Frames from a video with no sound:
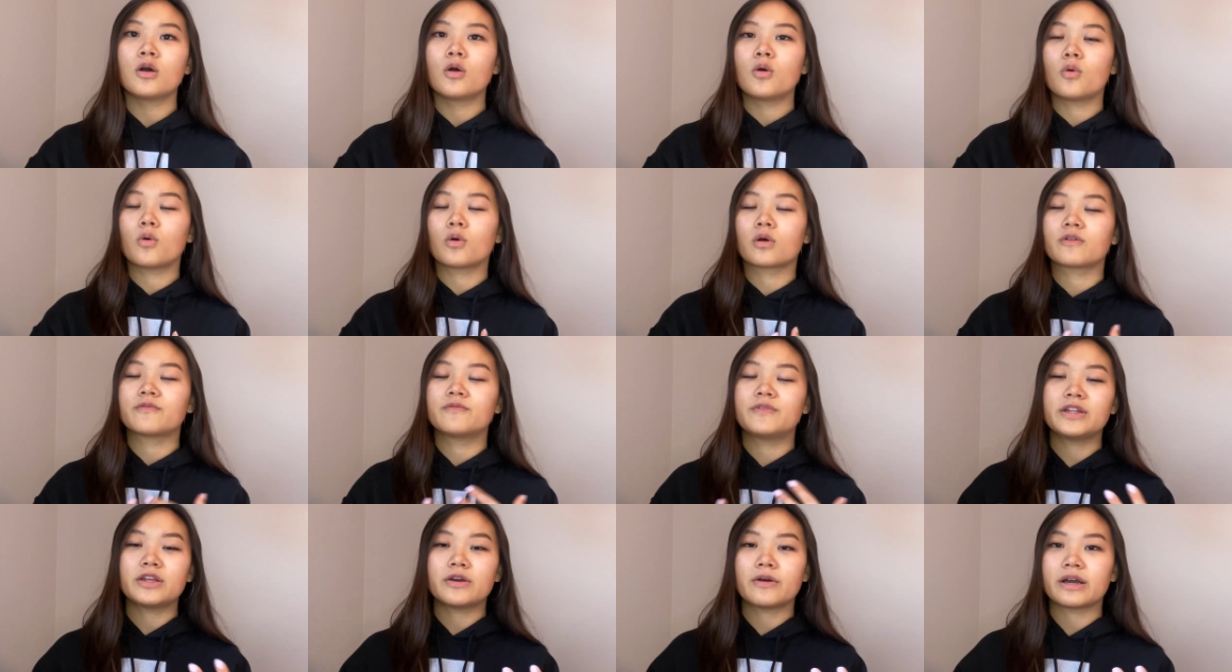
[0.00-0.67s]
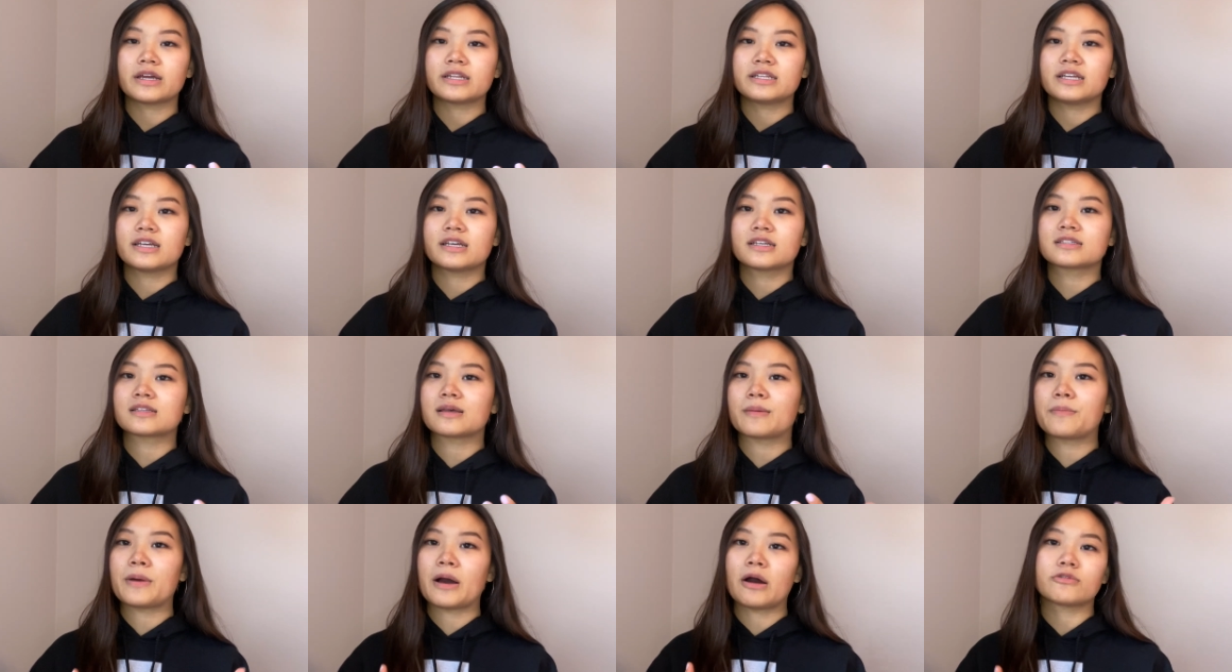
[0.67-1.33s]
or video ideas
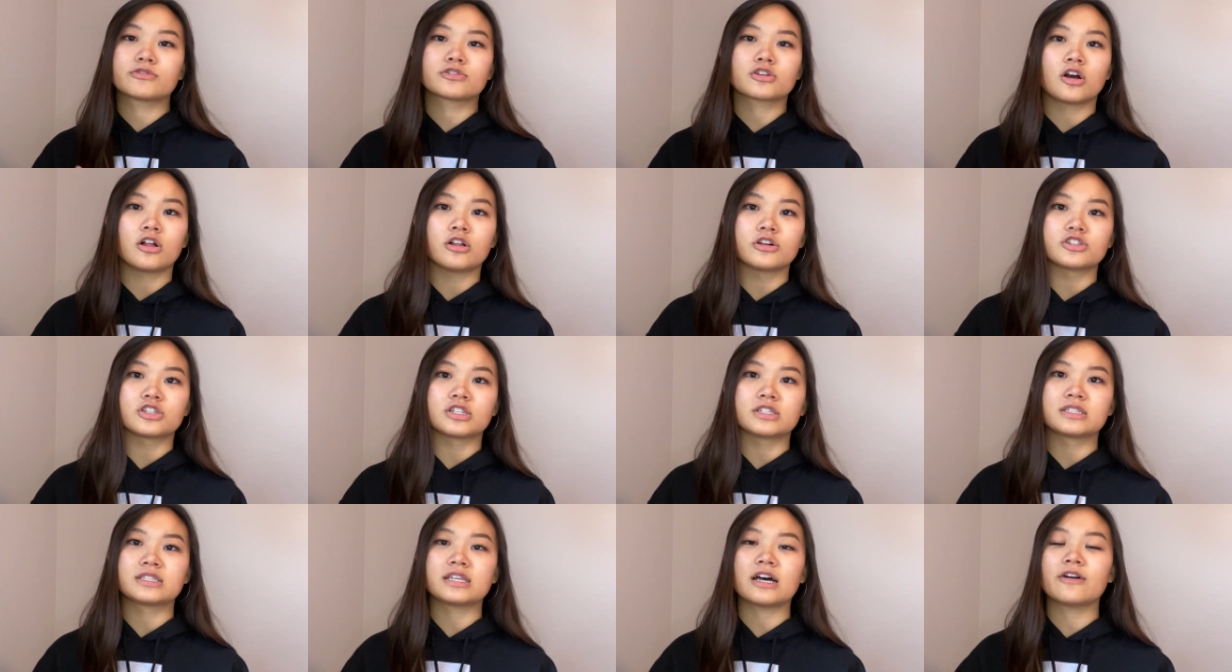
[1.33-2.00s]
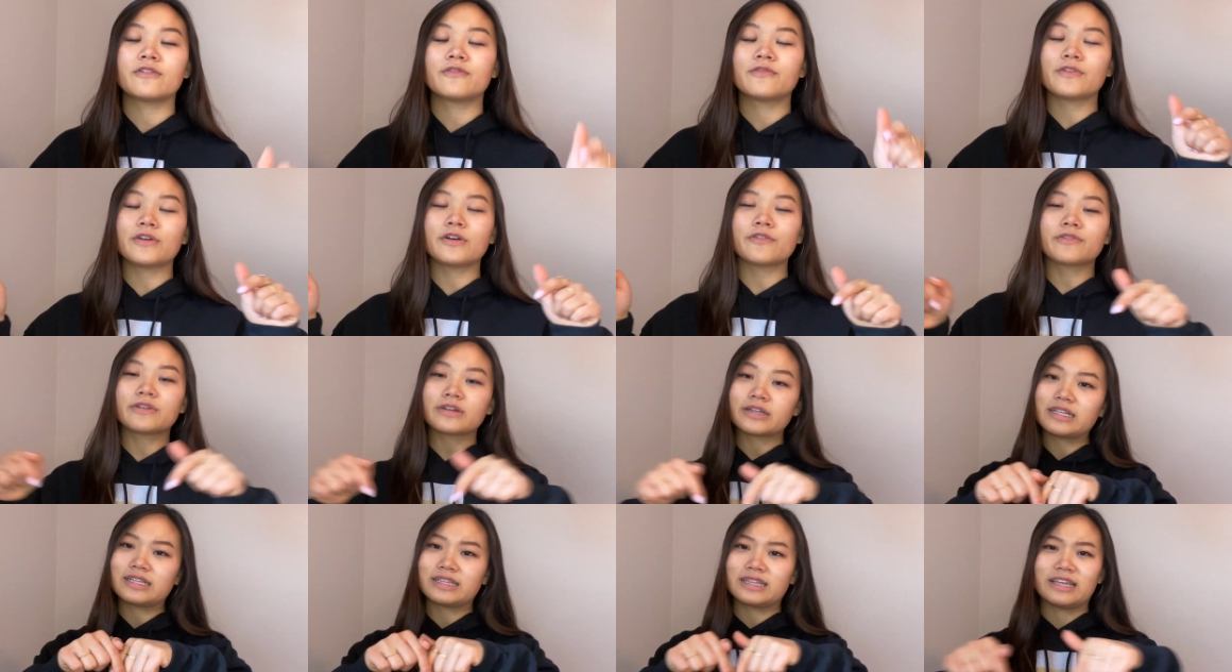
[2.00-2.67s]
about college itself, feel
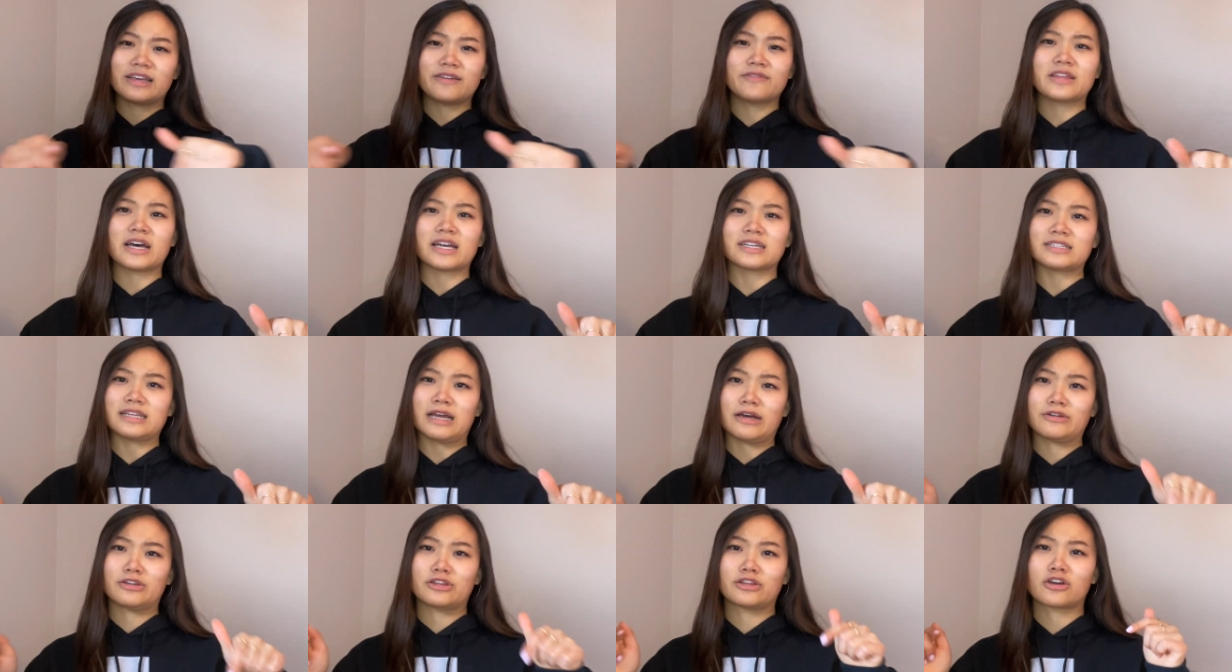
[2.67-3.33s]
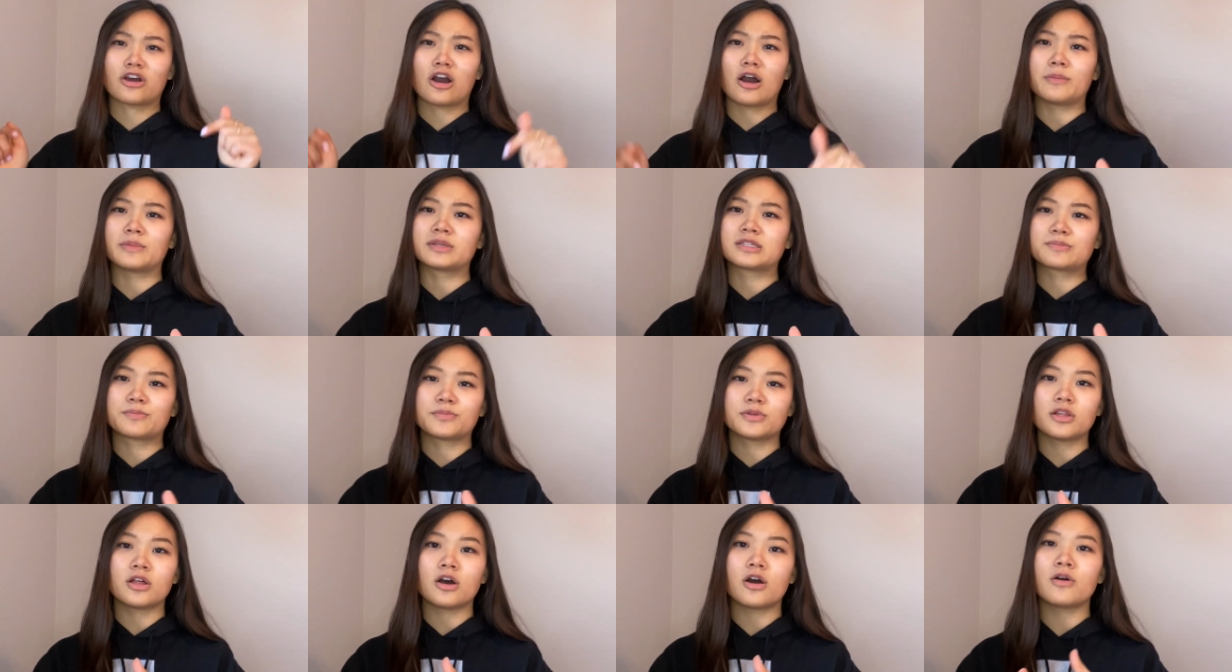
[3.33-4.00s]
free to leave that down in the comments
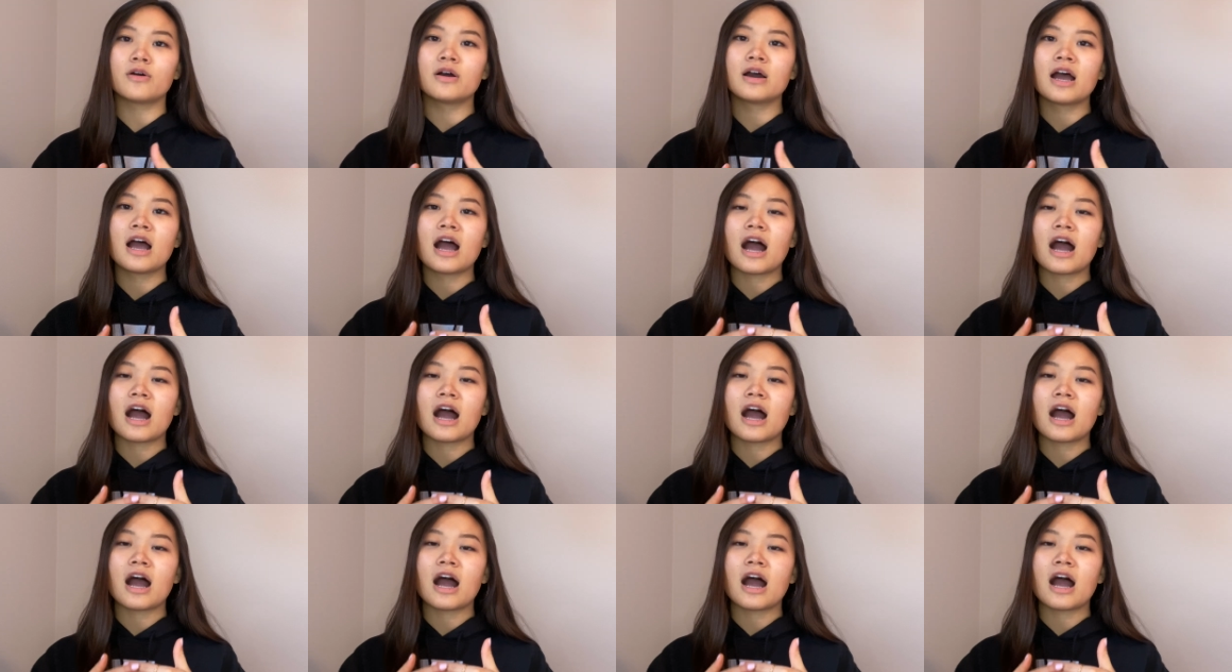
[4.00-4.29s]
below.